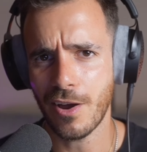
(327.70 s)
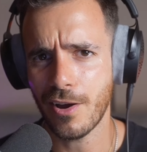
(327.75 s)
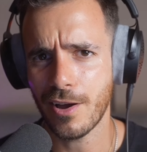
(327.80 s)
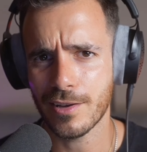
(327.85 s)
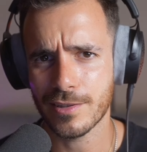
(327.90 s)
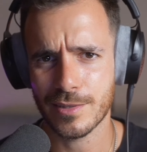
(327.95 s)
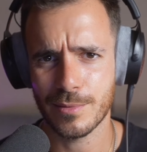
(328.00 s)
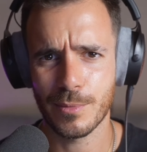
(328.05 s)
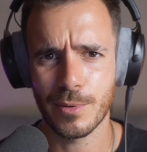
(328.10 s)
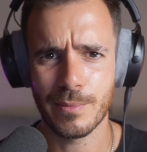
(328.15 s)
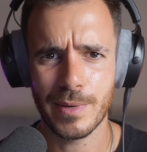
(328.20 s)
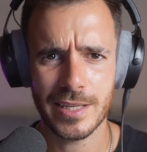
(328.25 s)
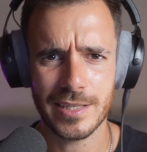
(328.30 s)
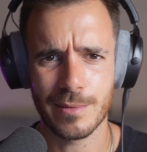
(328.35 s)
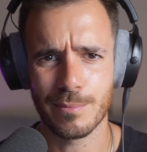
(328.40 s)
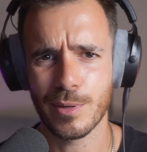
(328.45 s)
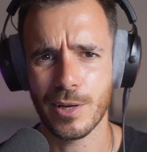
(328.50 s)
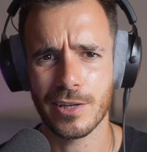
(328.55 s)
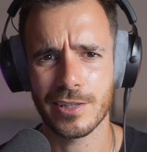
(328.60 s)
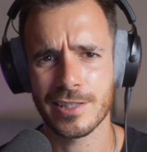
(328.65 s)
are some
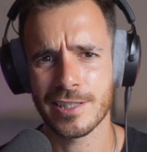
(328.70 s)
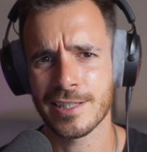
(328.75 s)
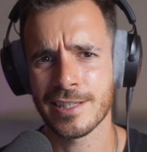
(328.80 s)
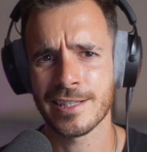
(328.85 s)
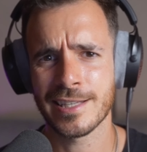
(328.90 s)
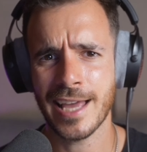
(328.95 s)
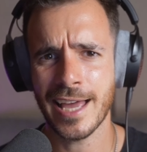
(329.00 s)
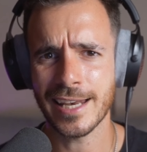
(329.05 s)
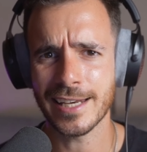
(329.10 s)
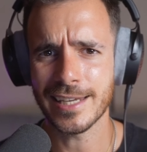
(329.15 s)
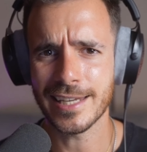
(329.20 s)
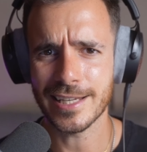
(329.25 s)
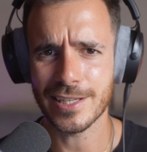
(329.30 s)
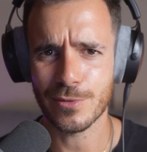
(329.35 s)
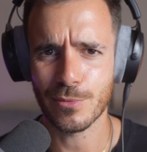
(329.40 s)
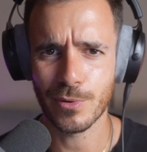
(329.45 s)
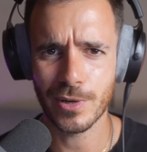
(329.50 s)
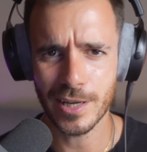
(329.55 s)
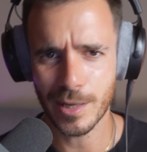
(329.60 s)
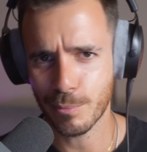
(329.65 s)
amazing plugins and
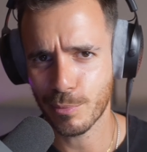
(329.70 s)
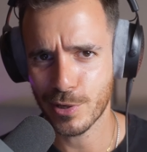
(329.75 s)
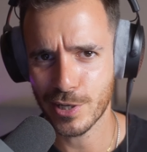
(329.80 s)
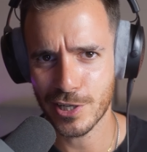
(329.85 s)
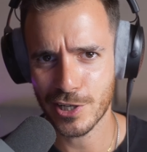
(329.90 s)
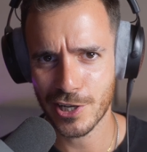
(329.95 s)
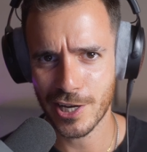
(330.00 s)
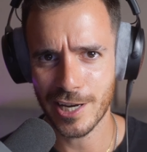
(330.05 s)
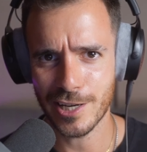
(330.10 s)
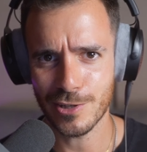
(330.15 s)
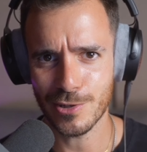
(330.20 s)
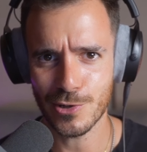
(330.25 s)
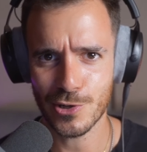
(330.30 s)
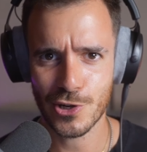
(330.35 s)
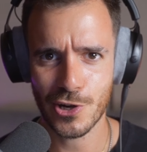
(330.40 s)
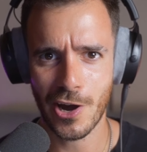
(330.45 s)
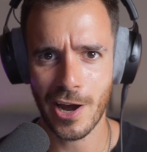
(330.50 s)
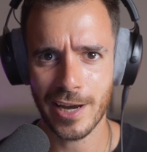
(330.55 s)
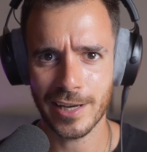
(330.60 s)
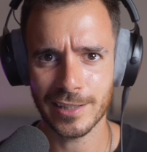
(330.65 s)
techniques. Really appreciate you
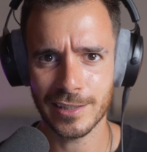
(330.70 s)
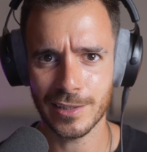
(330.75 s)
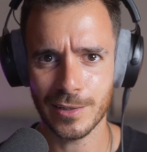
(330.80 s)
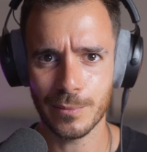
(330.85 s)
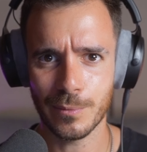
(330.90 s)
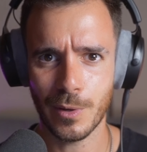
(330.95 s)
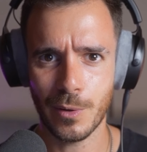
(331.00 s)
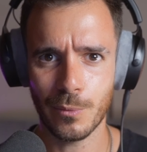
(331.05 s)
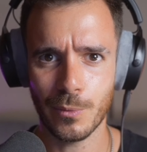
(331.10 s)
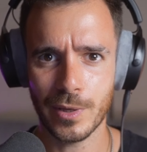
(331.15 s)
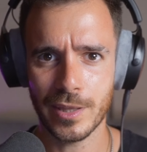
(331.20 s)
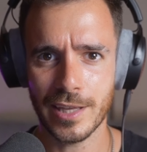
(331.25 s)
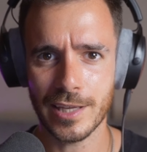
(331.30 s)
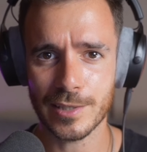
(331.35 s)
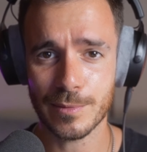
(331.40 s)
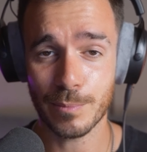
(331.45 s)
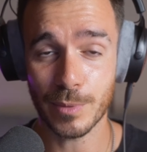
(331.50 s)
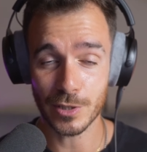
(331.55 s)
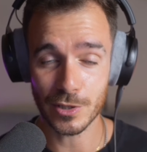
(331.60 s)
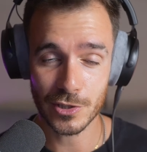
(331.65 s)
sharing them with
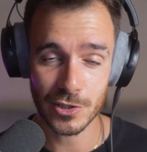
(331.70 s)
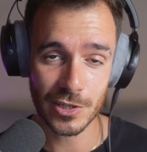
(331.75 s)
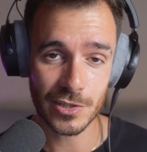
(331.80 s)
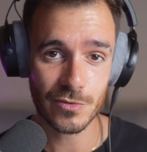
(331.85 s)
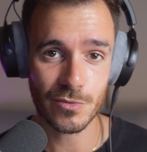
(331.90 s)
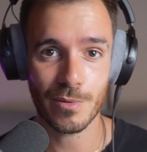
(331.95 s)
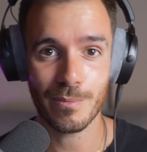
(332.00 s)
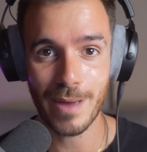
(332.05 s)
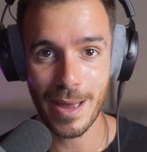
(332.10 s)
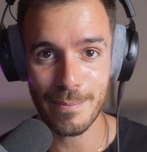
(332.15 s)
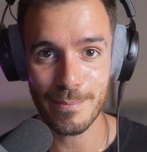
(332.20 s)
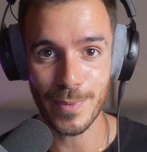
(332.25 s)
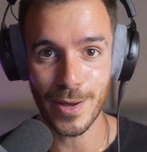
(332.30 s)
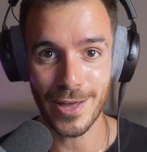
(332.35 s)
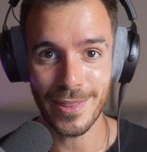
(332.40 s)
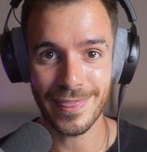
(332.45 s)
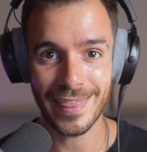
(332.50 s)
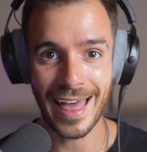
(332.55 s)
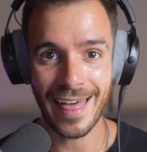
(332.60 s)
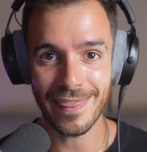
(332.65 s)
us. But just
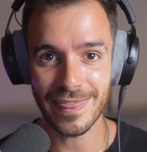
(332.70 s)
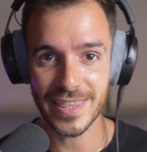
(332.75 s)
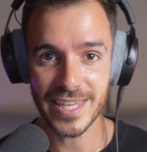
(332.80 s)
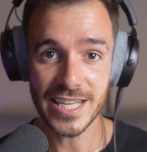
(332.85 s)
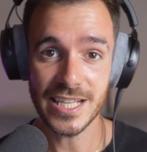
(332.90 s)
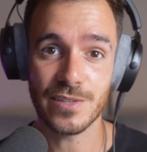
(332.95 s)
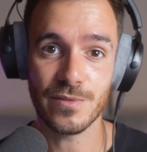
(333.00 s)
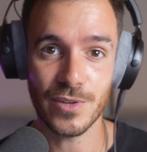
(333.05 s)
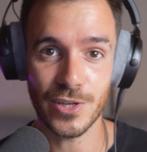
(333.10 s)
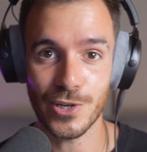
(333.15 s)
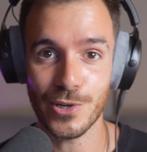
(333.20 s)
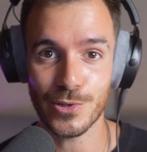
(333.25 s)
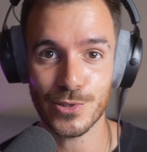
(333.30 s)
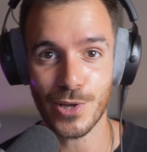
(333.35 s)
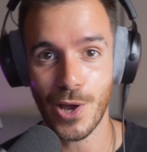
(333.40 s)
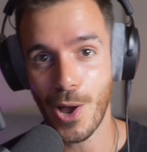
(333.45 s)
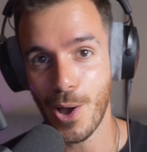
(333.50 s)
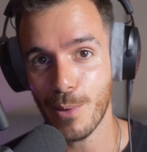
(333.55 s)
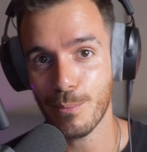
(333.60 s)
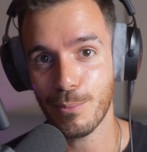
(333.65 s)
remember that these videos
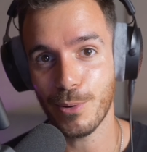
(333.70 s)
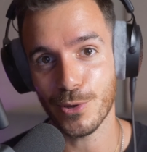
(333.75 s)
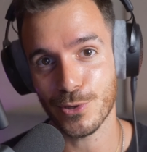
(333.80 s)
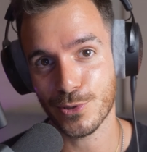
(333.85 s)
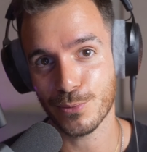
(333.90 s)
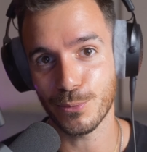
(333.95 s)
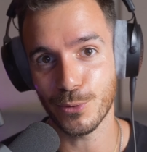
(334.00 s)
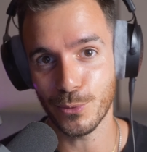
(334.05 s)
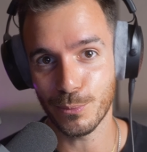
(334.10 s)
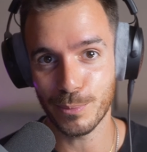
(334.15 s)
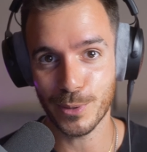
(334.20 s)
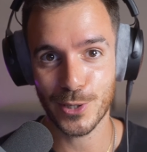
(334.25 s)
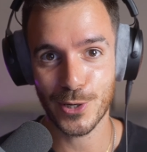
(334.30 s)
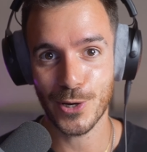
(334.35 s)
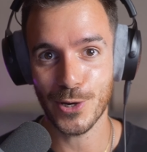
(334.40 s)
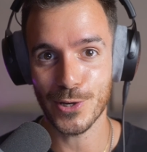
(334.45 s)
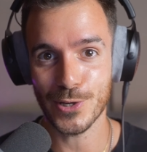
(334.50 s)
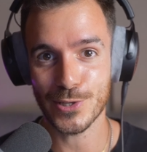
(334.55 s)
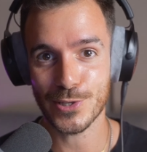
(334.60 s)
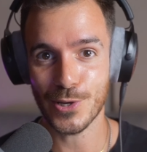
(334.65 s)
are possible
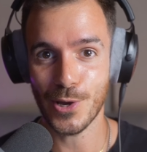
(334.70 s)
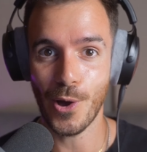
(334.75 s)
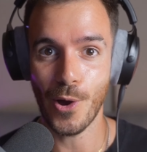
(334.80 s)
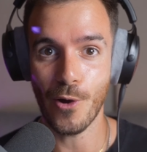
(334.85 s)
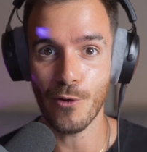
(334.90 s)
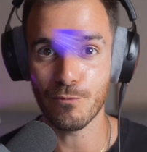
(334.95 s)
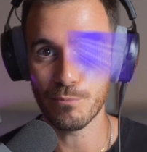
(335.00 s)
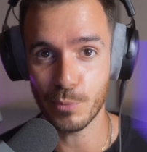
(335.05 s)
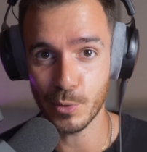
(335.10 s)
because of